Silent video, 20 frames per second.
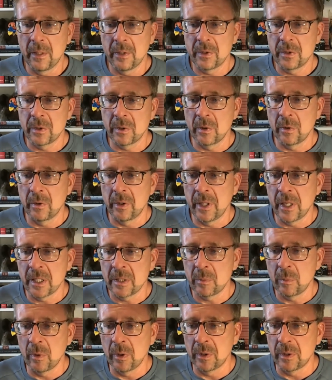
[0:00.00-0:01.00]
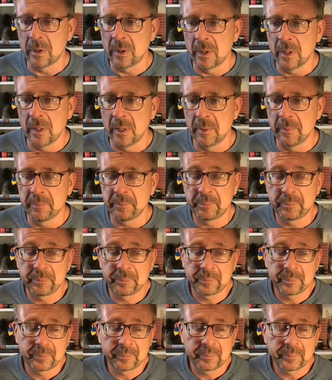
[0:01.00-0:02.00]
So that's what
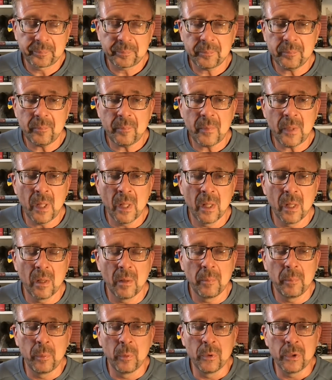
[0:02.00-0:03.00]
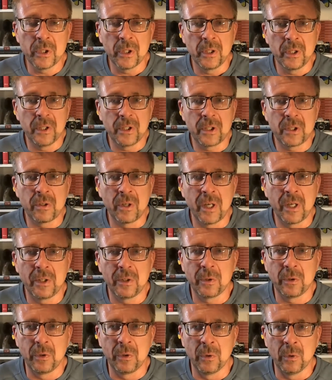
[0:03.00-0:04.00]
Putin is trying
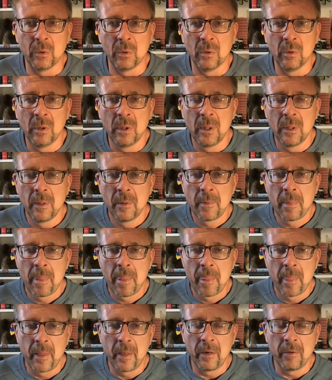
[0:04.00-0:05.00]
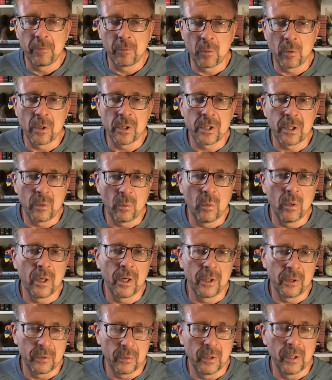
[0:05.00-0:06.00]
to do. And of course, he
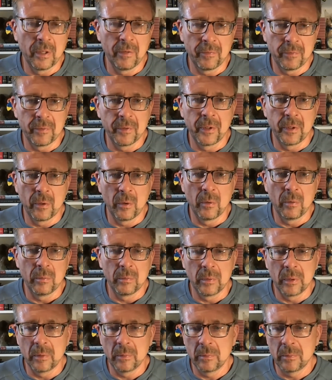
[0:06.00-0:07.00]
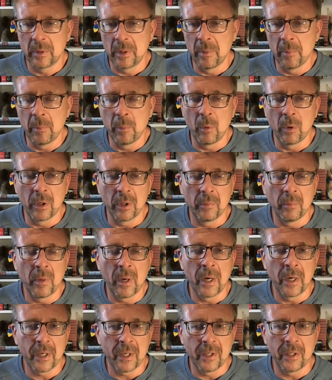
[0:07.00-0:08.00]
wanted to leave, important
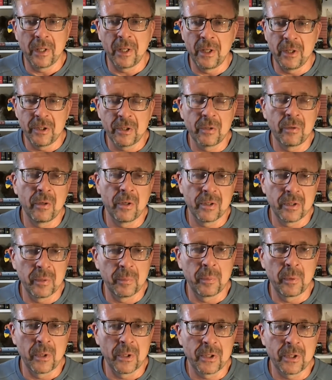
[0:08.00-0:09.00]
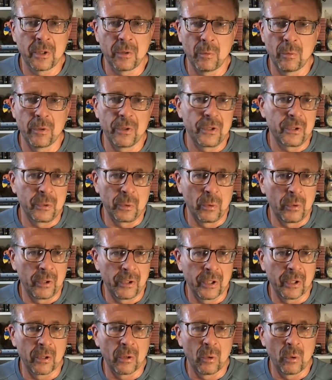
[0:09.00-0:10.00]
mark in history as the person who
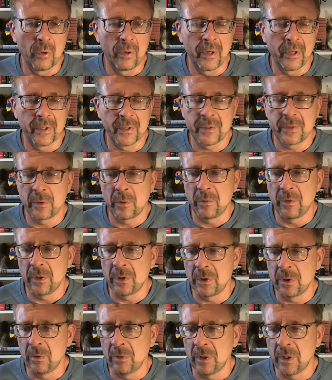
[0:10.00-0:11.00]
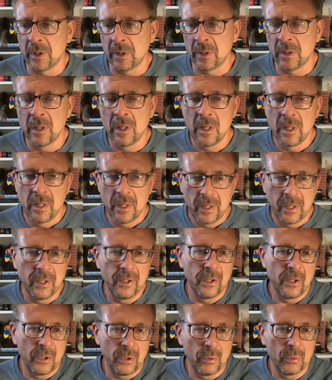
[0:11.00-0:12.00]
restored the glorious Soviet Union
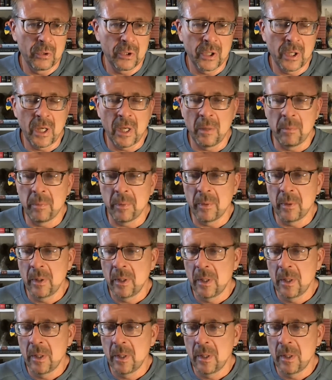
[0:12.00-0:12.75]
in a new shape.